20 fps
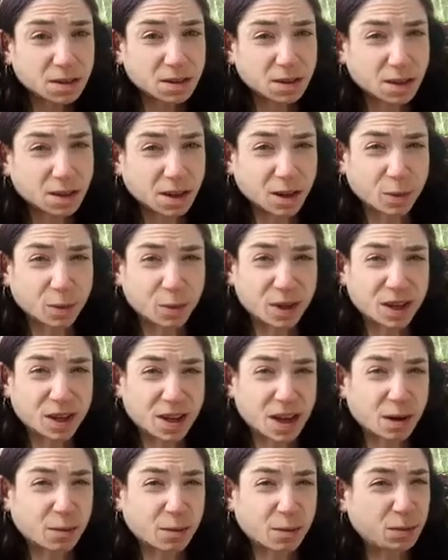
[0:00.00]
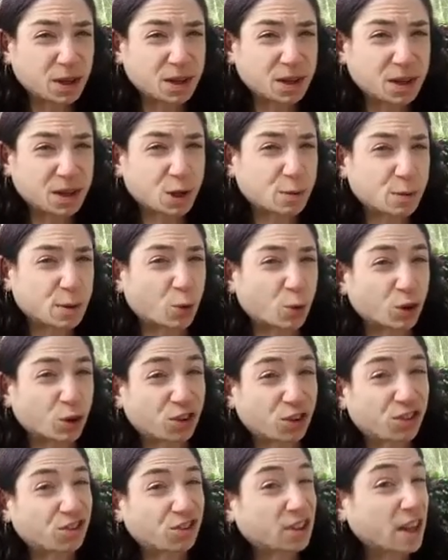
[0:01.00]
It can be a little bit more
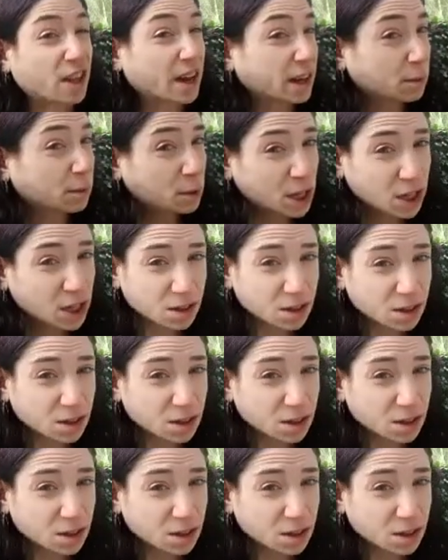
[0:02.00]
slimy.